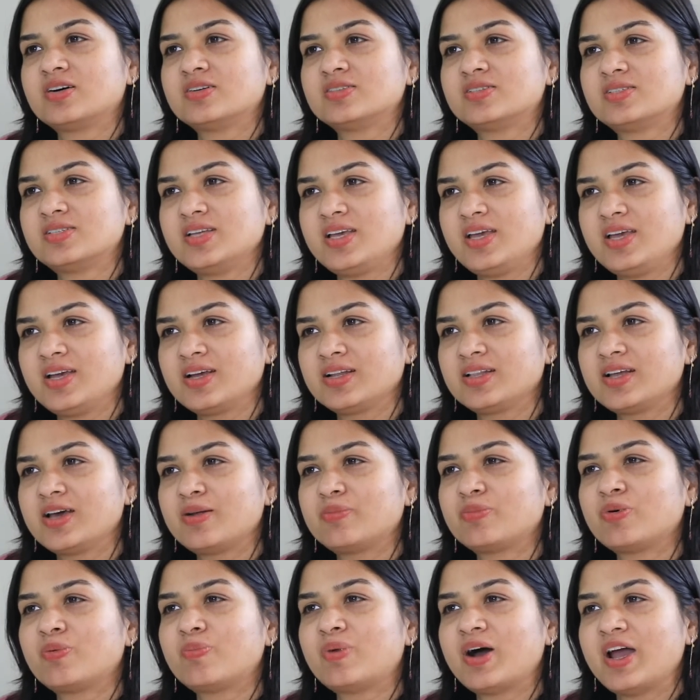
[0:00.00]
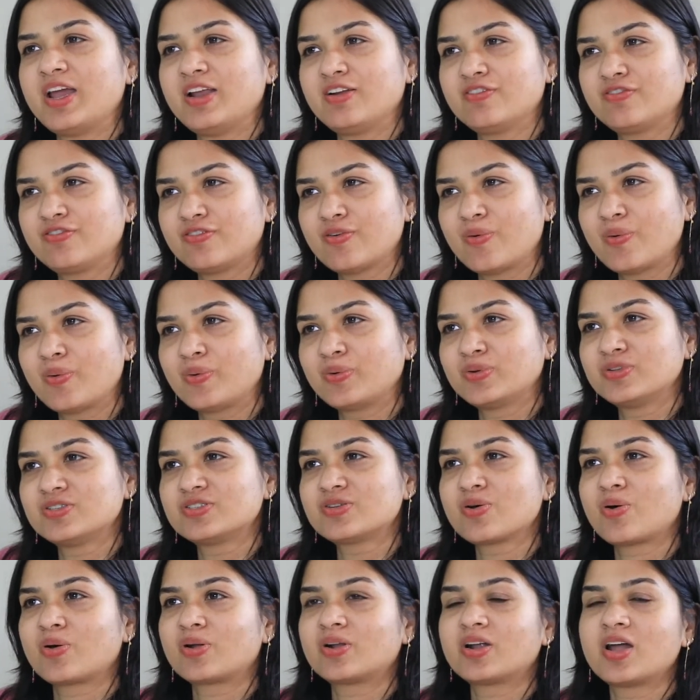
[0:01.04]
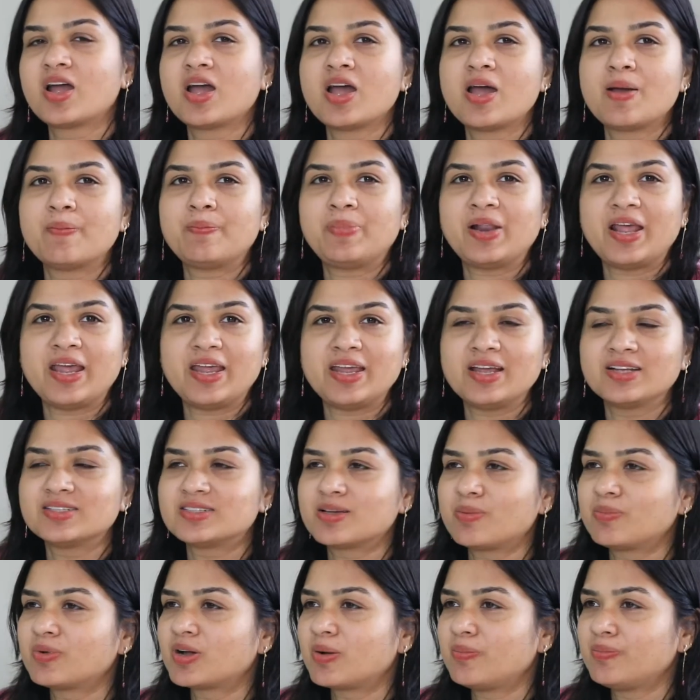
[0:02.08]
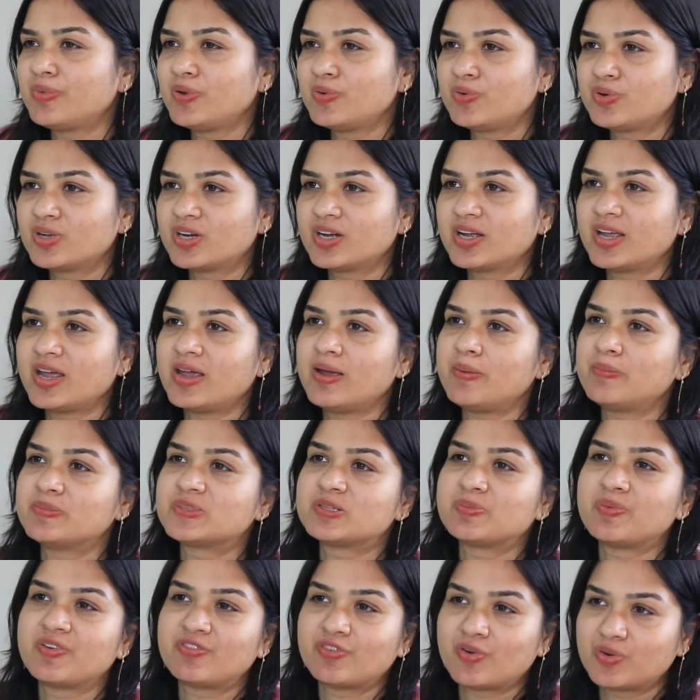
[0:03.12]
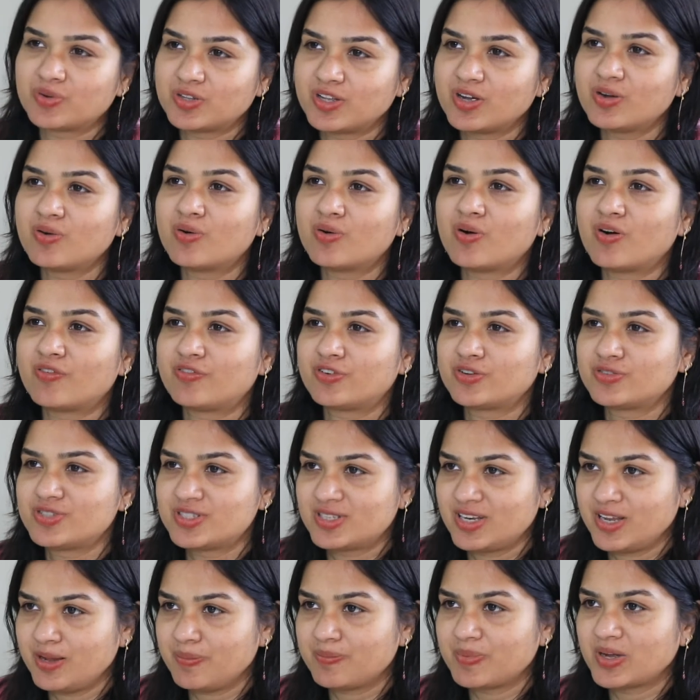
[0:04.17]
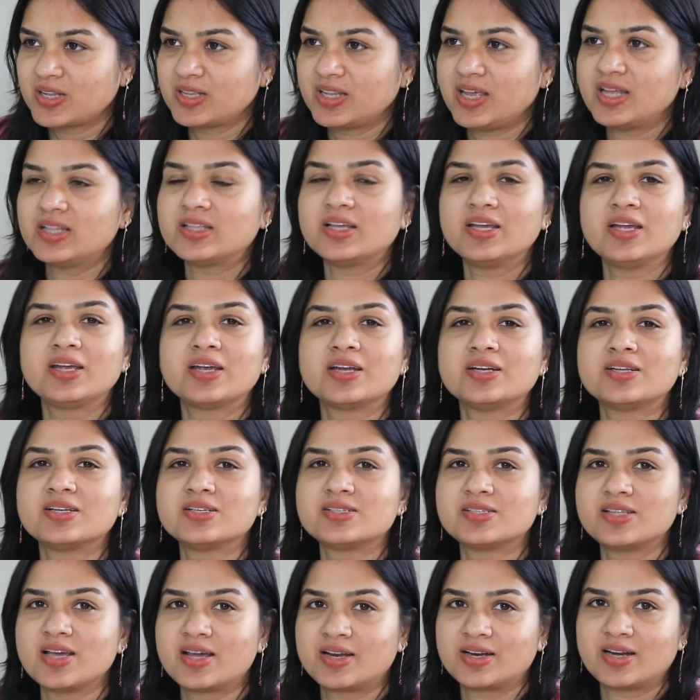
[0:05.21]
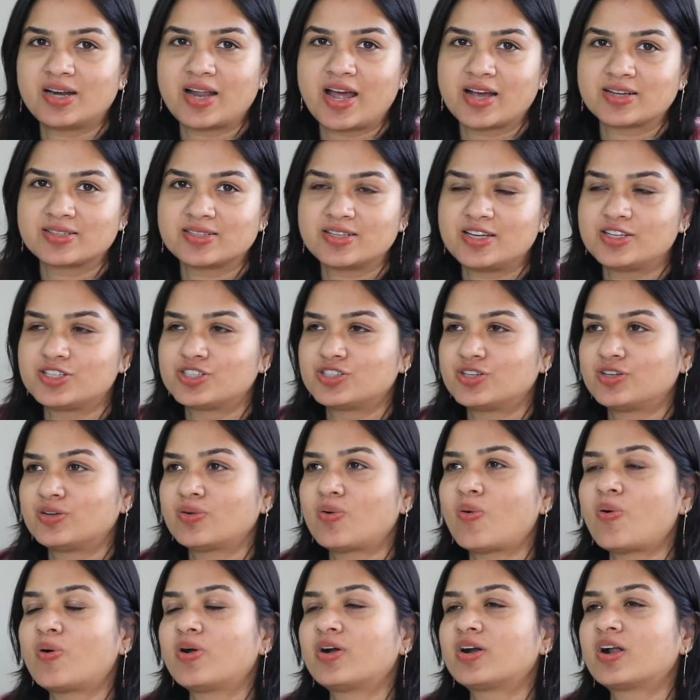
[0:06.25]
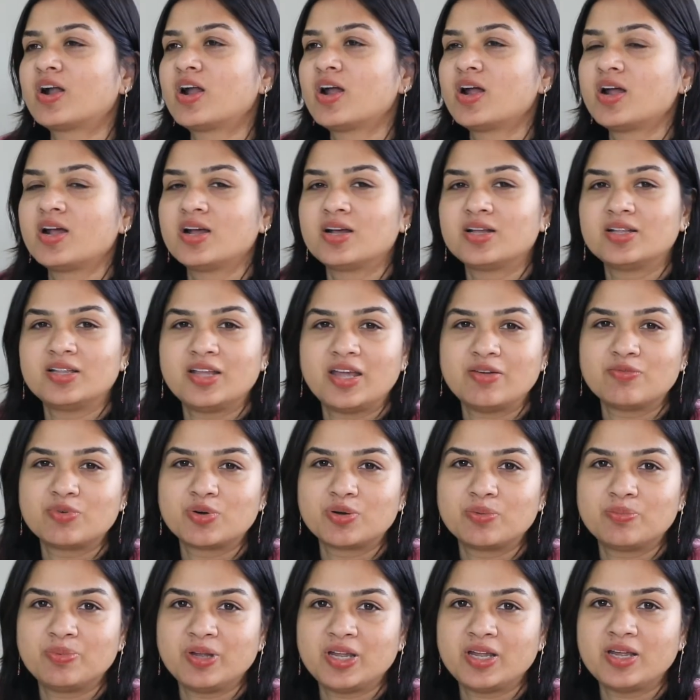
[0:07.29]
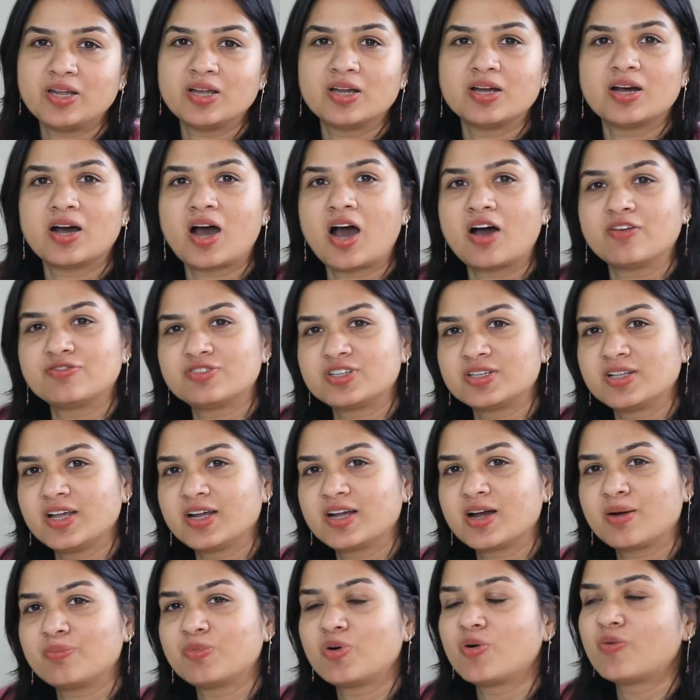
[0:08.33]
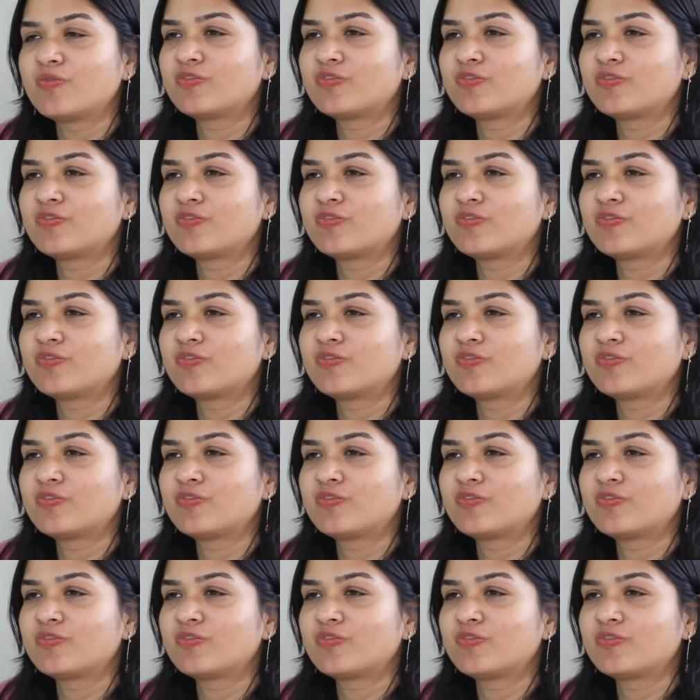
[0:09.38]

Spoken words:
seeing their mobile phones or playing some computer games before they go off to sleep. They think it is their relaxation, or they would be, after they come home